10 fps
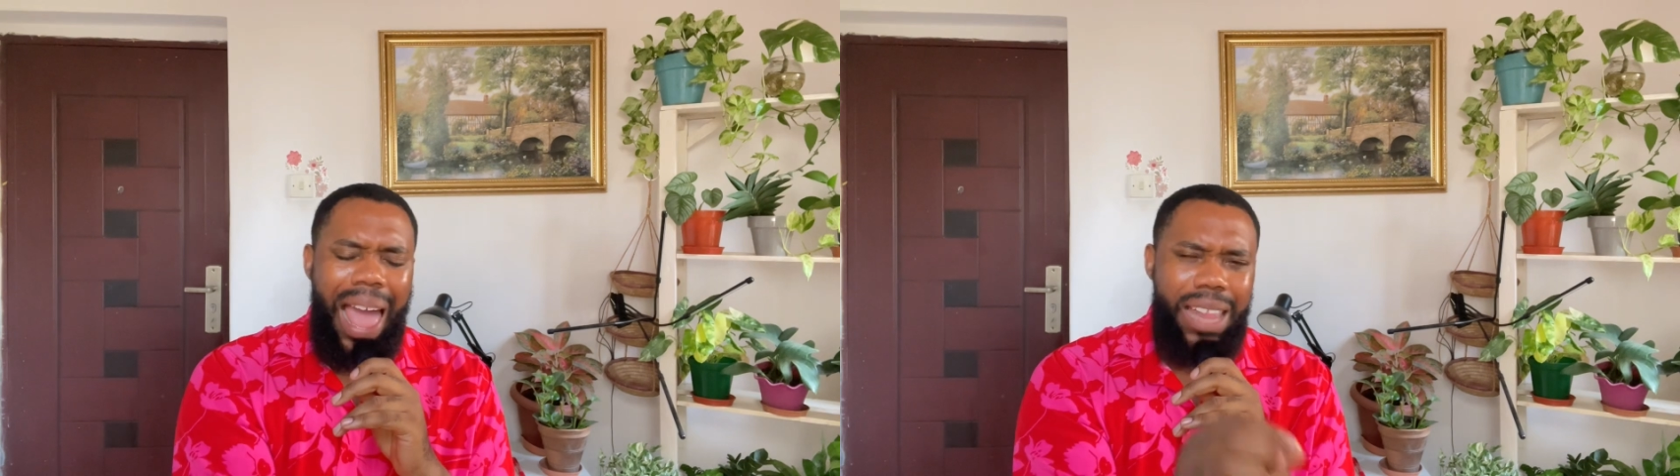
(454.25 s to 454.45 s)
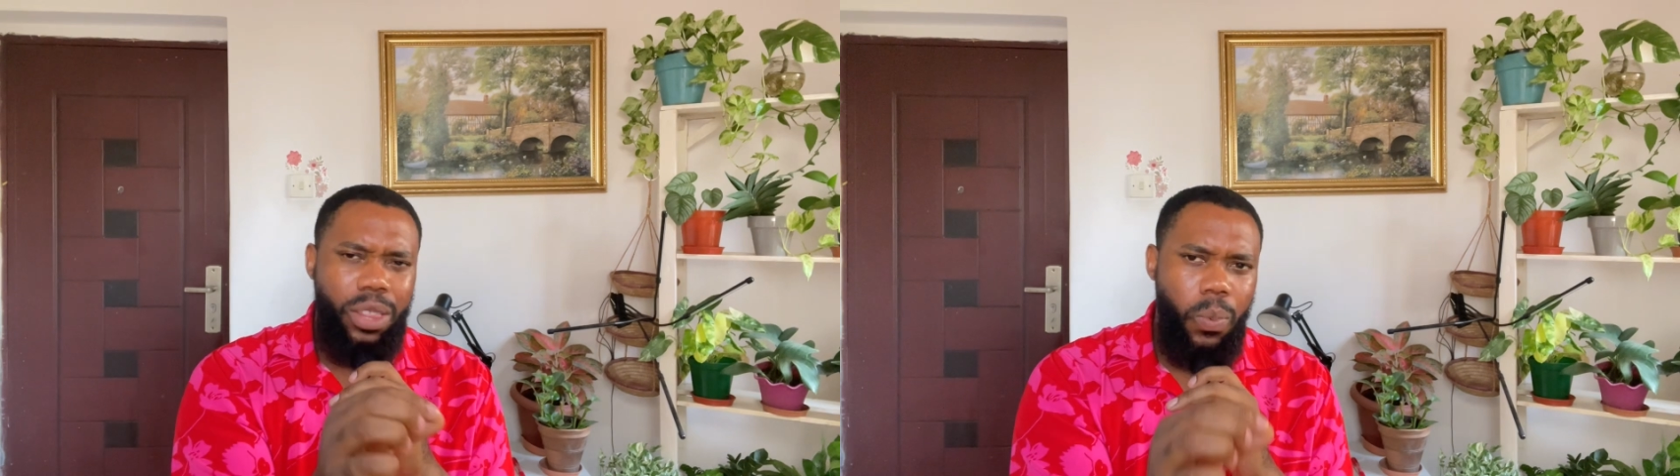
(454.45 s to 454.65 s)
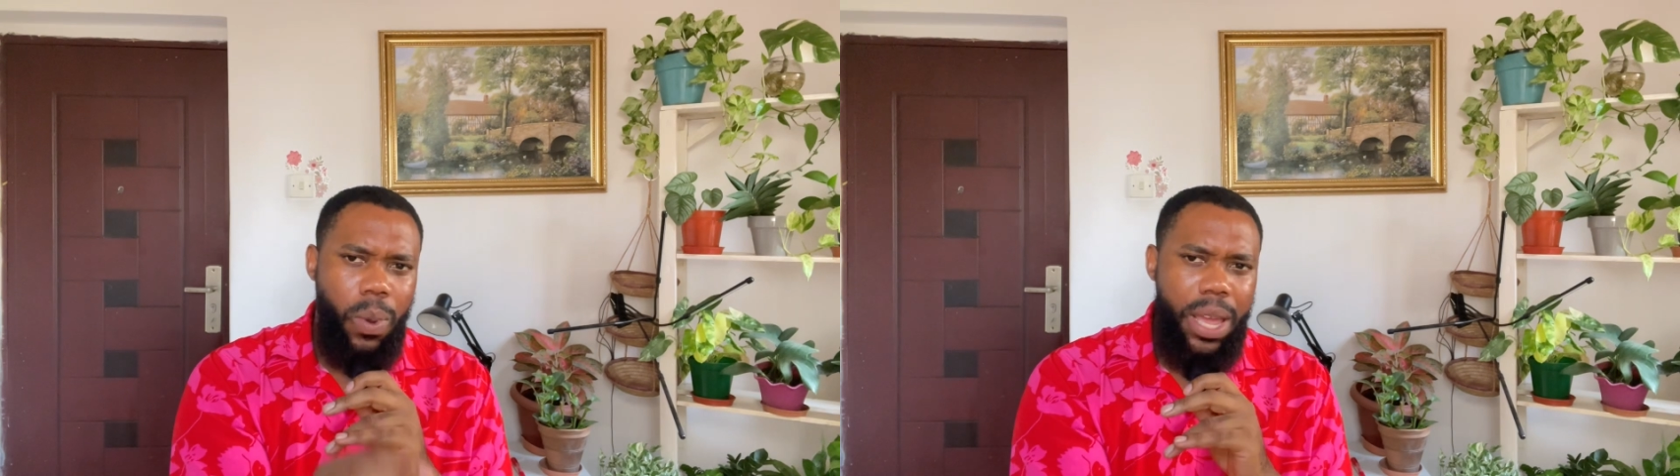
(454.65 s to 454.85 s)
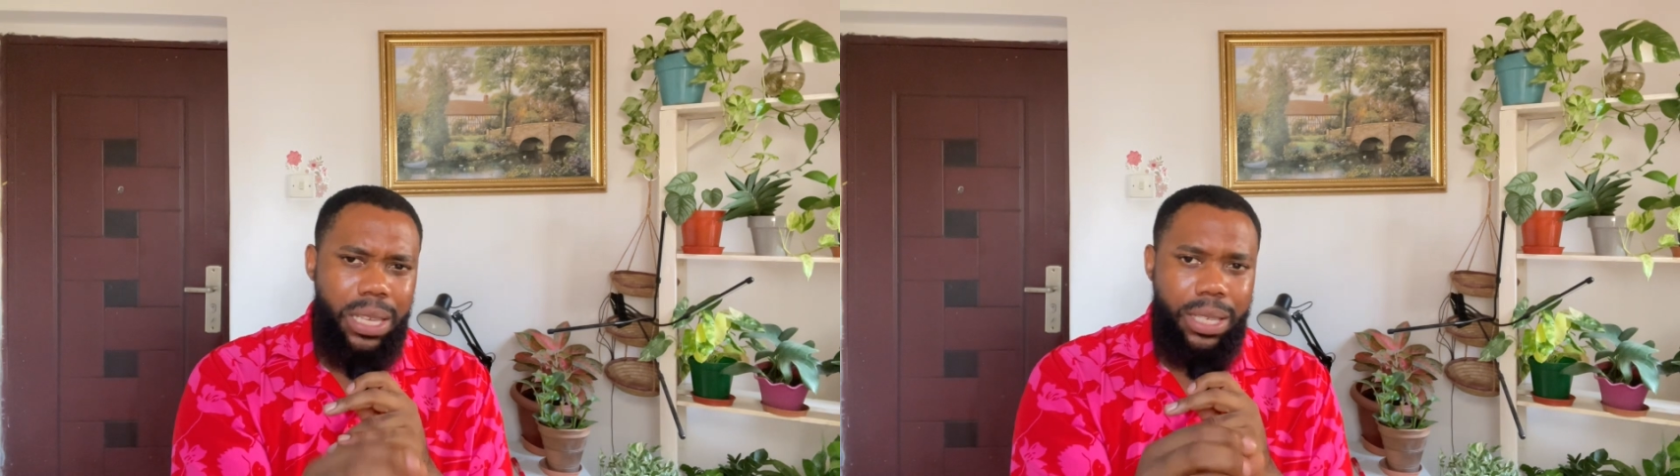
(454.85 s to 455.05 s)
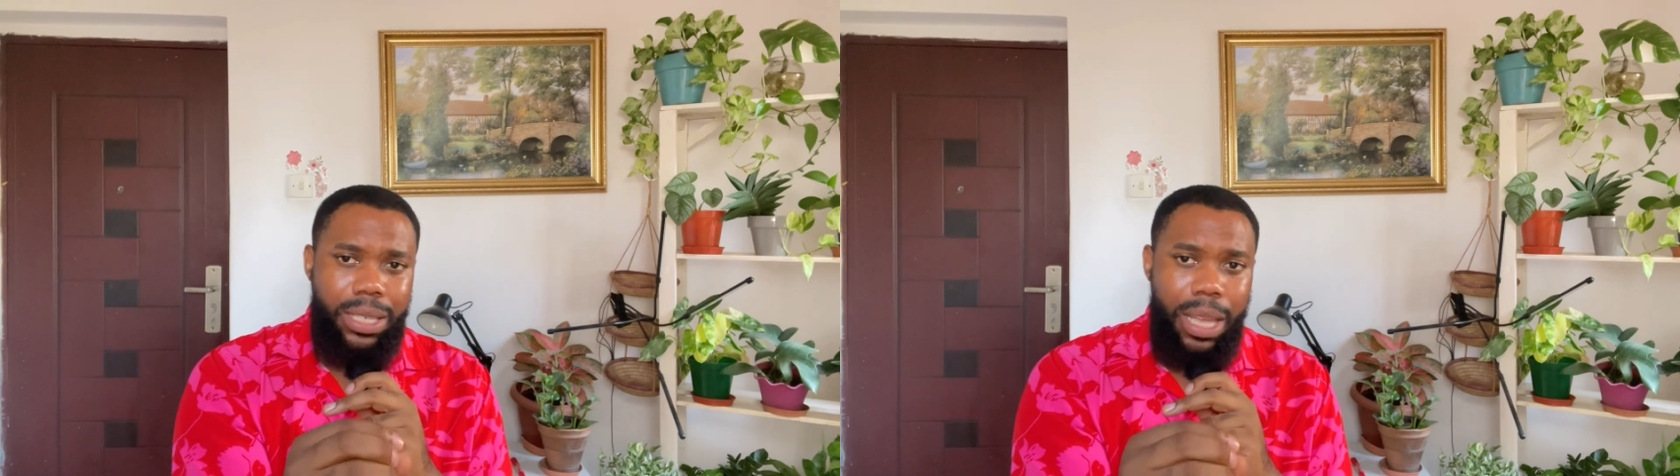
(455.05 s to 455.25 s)
And the way a
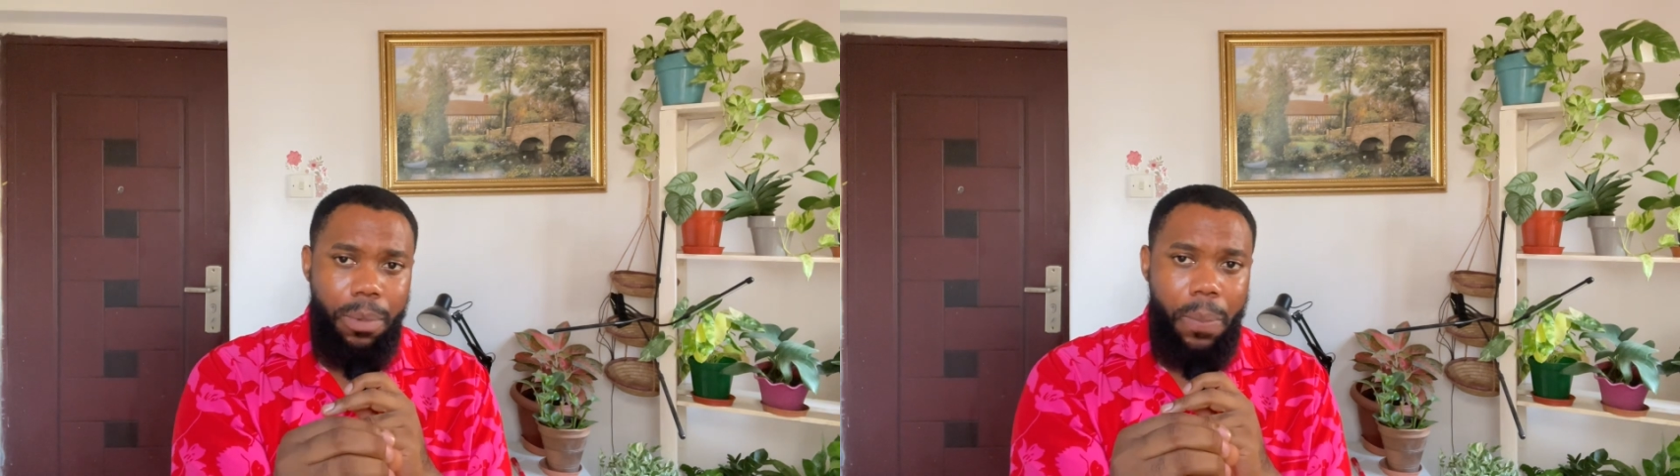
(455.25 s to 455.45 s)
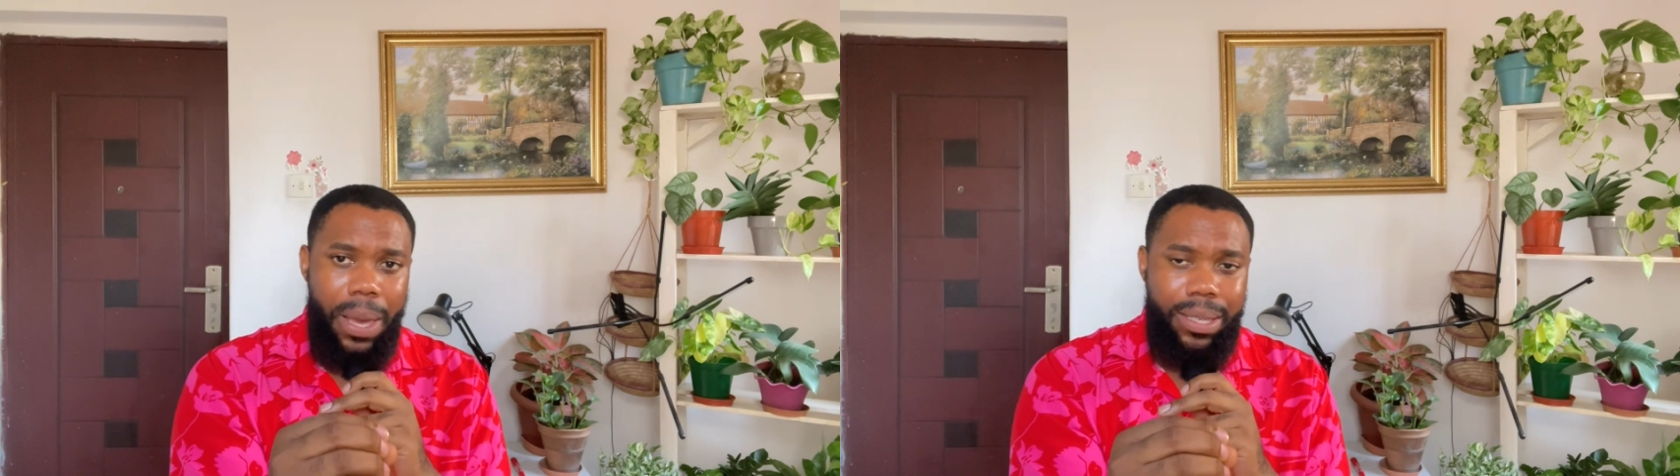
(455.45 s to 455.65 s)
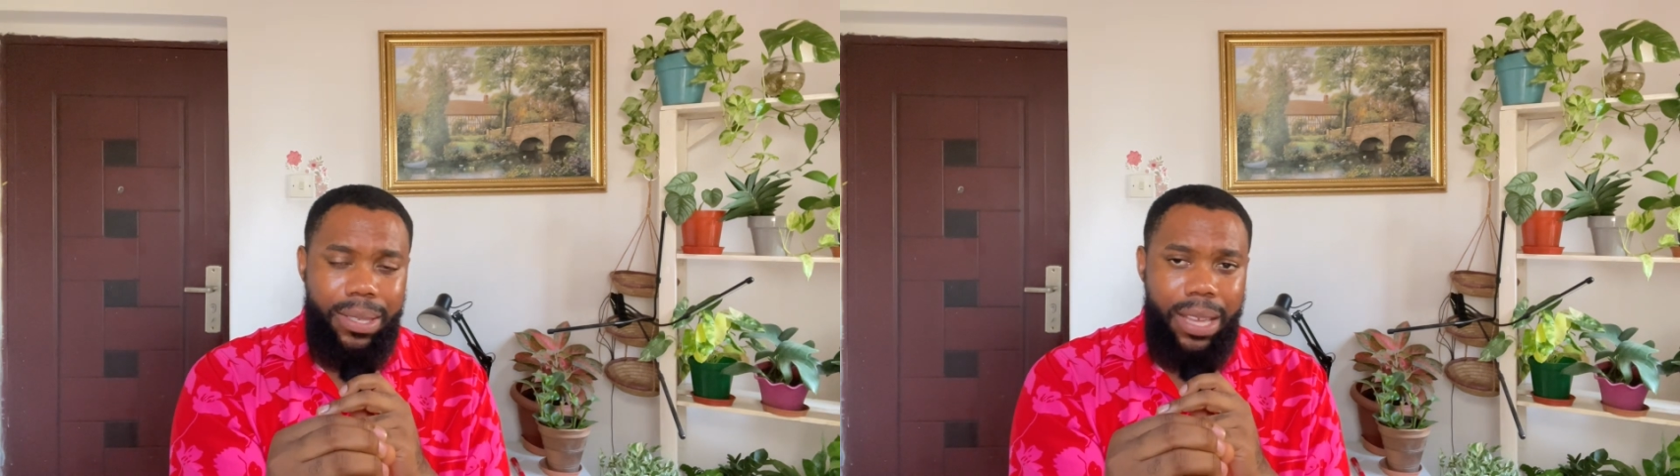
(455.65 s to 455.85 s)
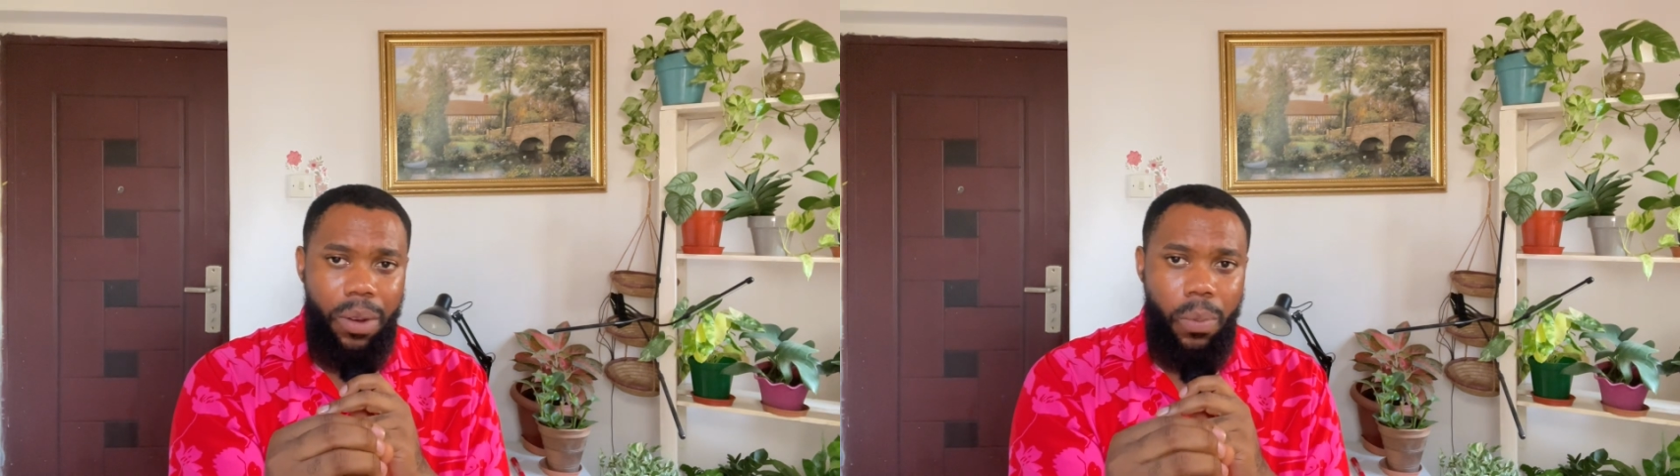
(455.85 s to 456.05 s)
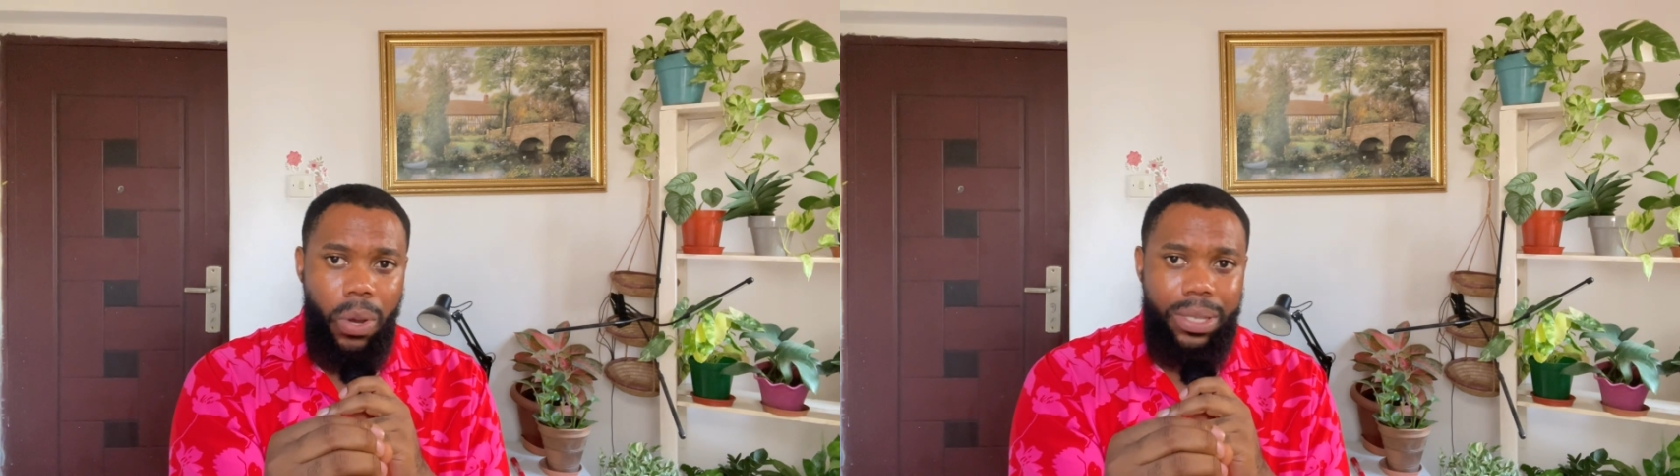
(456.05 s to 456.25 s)
systemic
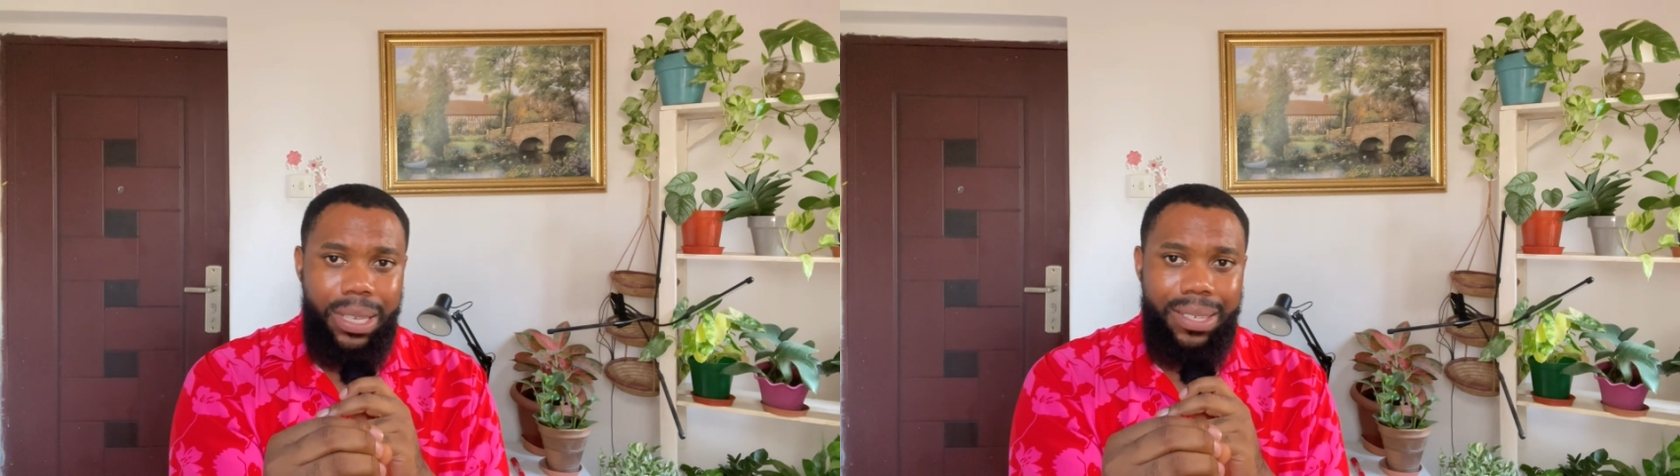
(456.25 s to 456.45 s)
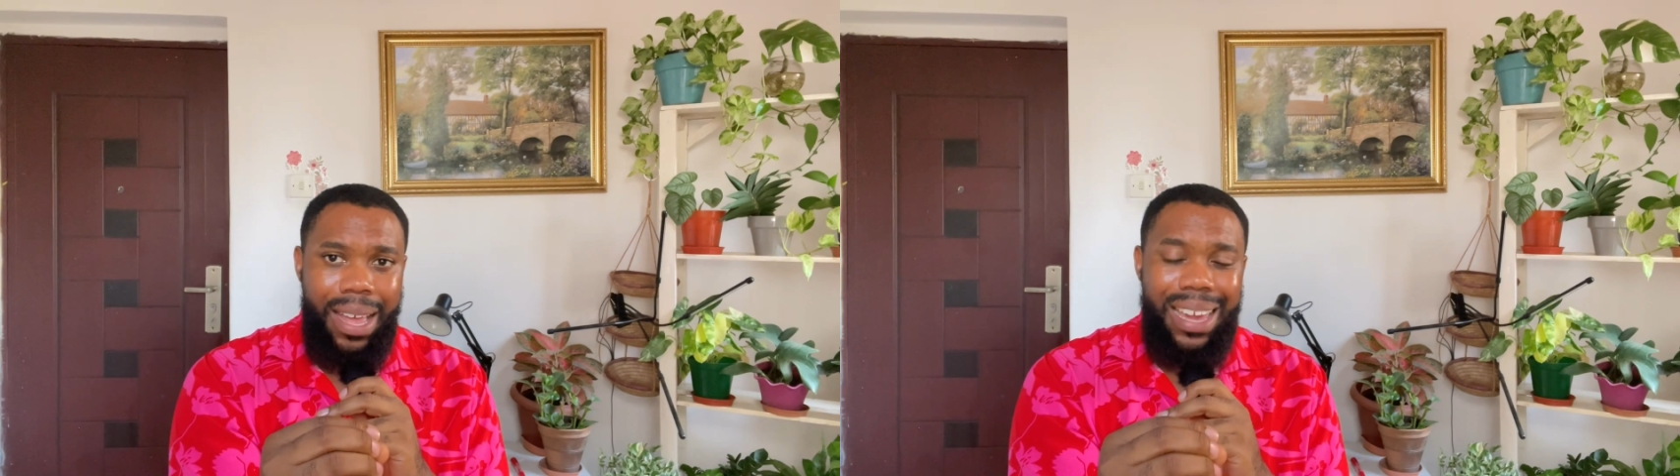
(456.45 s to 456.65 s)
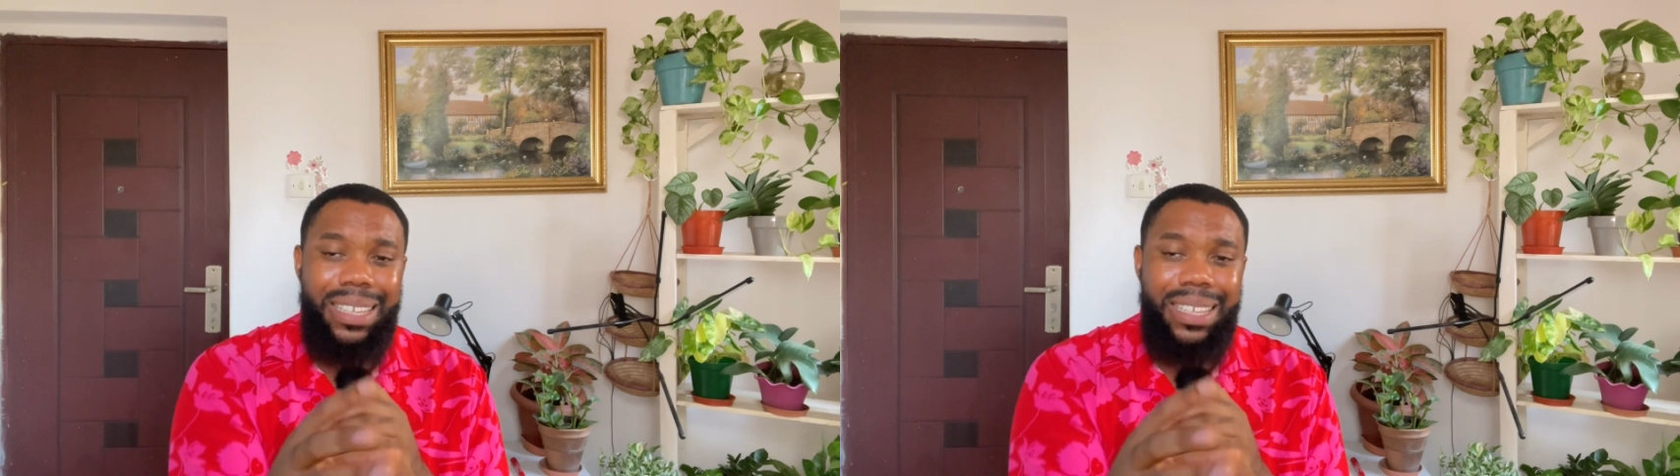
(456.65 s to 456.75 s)
pesticide works is that